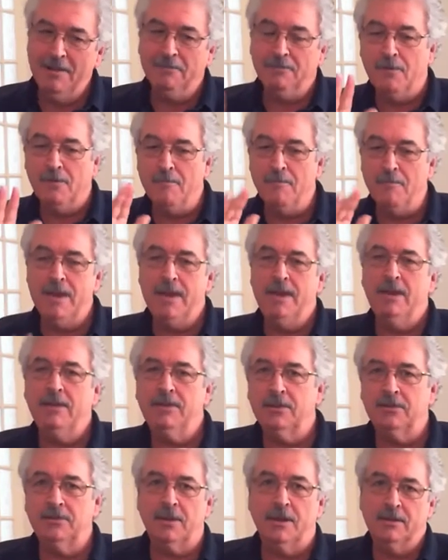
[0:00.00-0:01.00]
For me
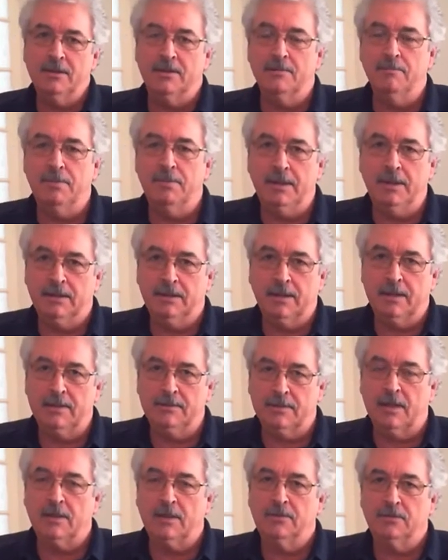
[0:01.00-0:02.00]
to try and compete
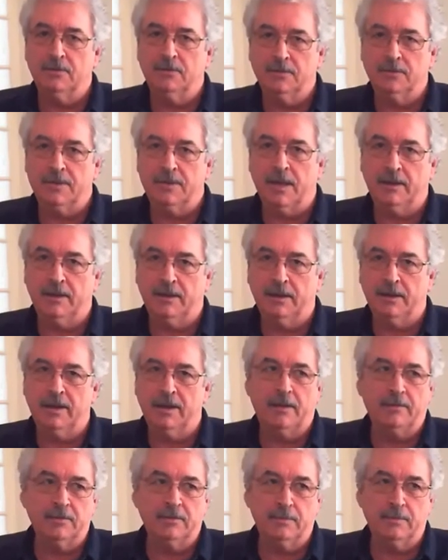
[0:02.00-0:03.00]
against that sort of standard, I
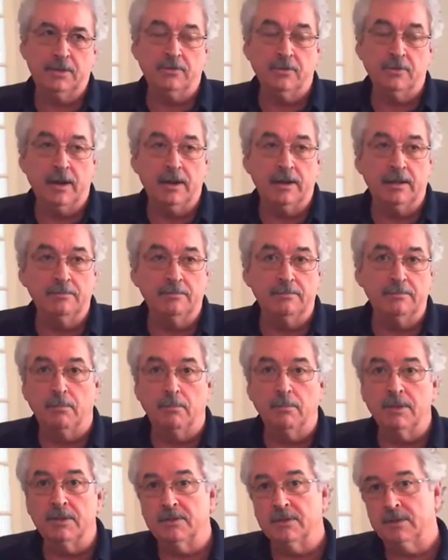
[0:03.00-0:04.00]
have to be training
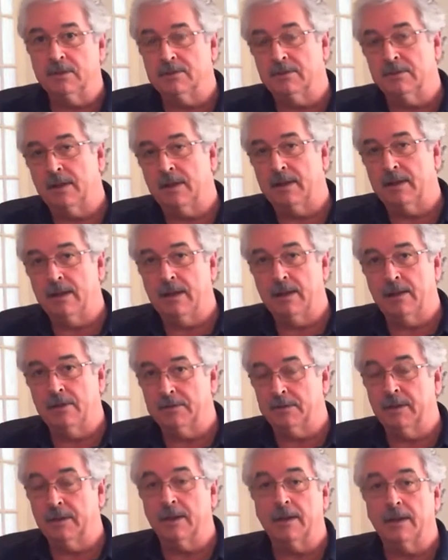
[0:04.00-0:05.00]
probably 6 to 10
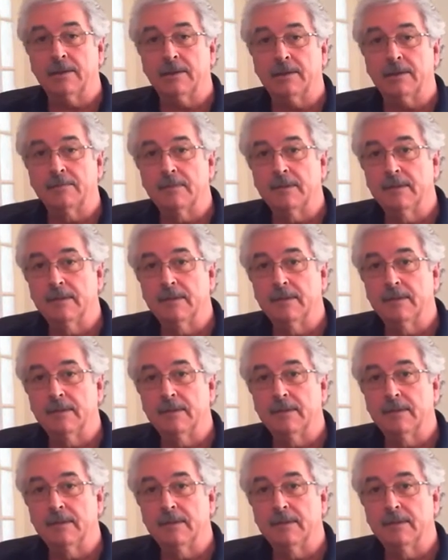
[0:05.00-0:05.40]
hours a day.